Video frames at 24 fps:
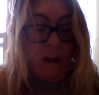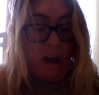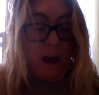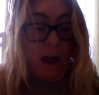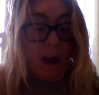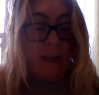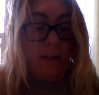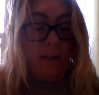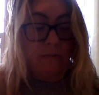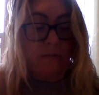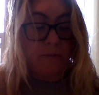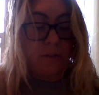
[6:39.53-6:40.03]

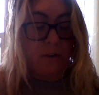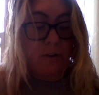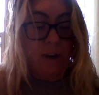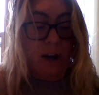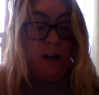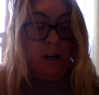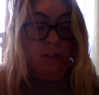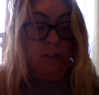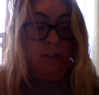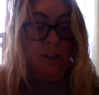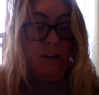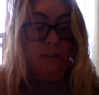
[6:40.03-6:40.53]
And then from the
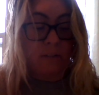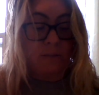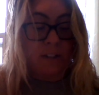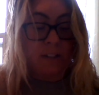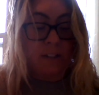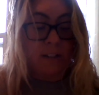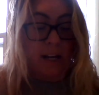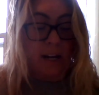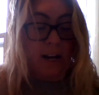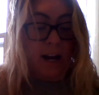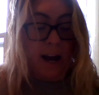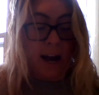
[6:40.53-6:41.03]
direction of the
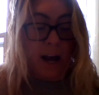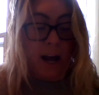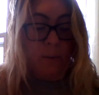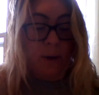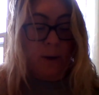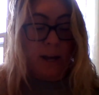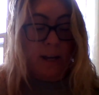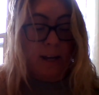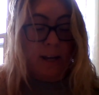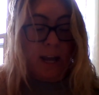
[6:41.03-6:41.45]
state highway